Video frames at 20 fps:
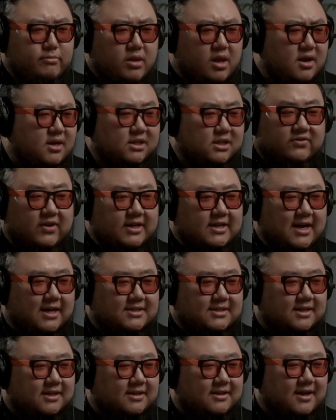it's
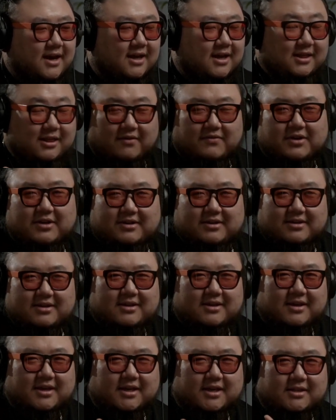fantastic. I love it.
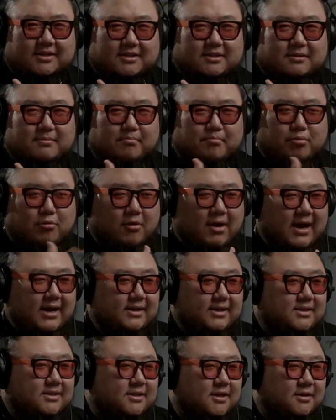It's
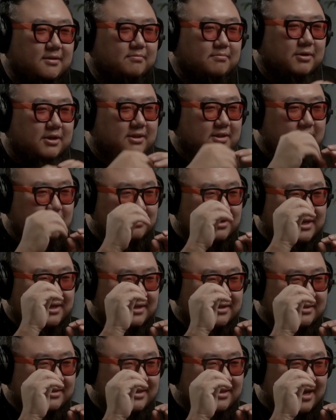bright, but there
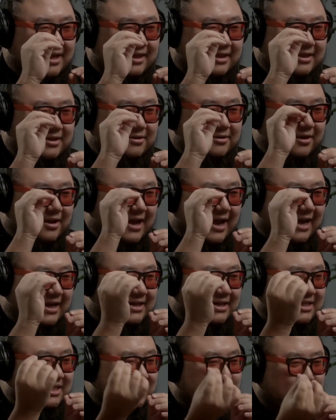is that little
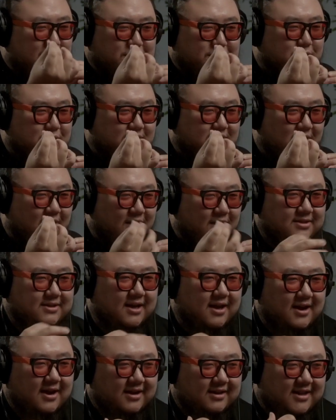added special sauce
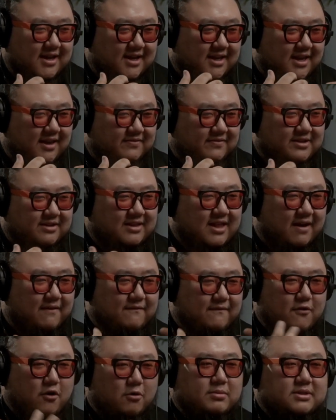that gives it that
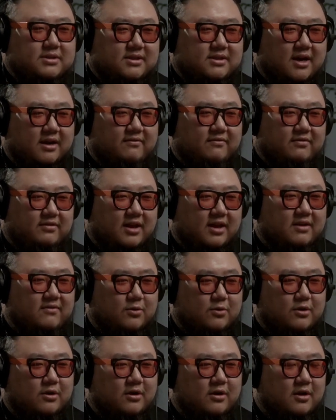Frommestein
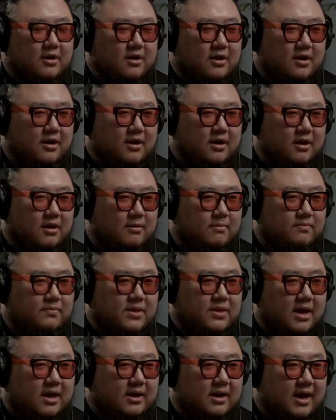flavor
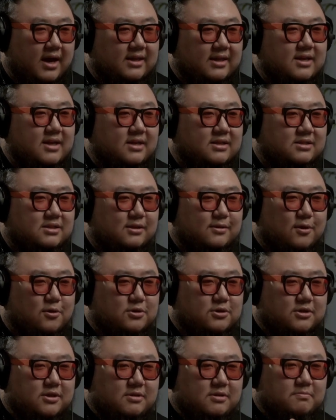that I think has
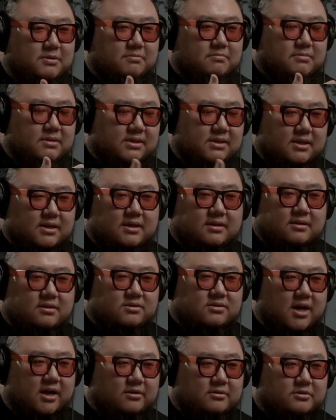largely been missing in their
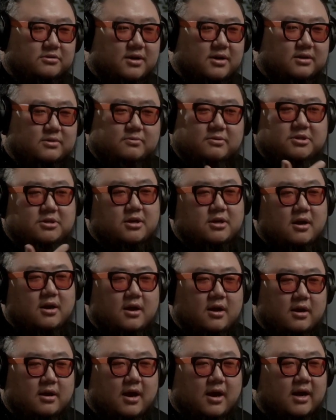title tracks, which
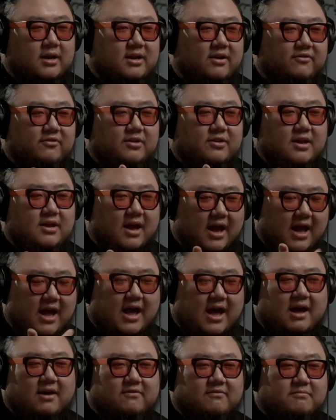I definitely
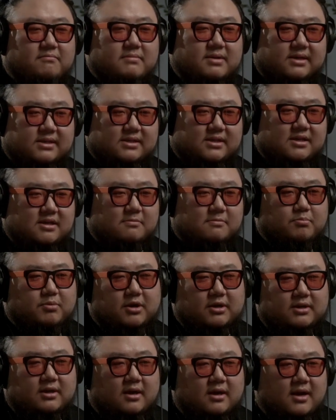have missed it,
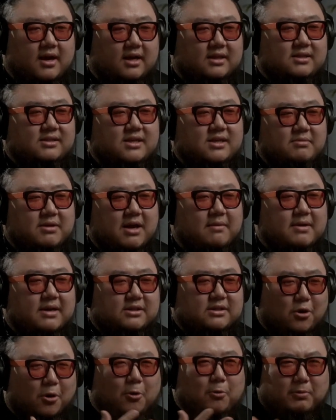but at the same time,
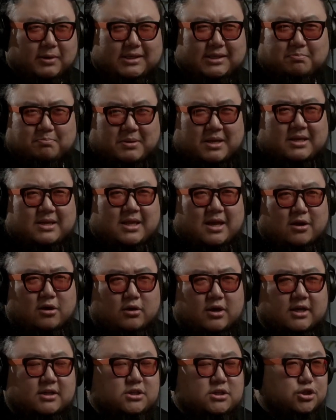it's always been there.
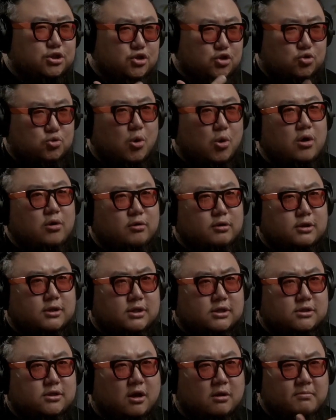It's just stronger in
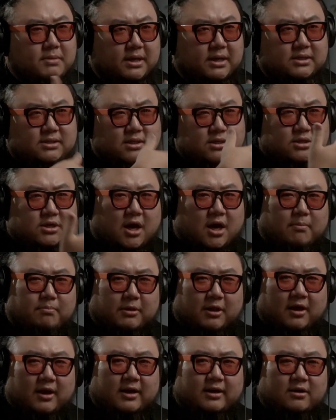this song because the top
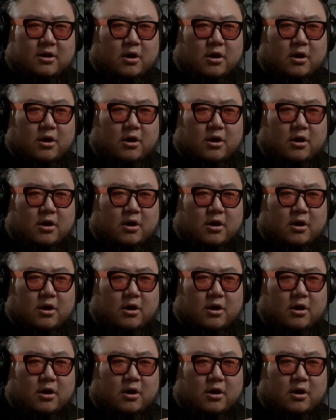line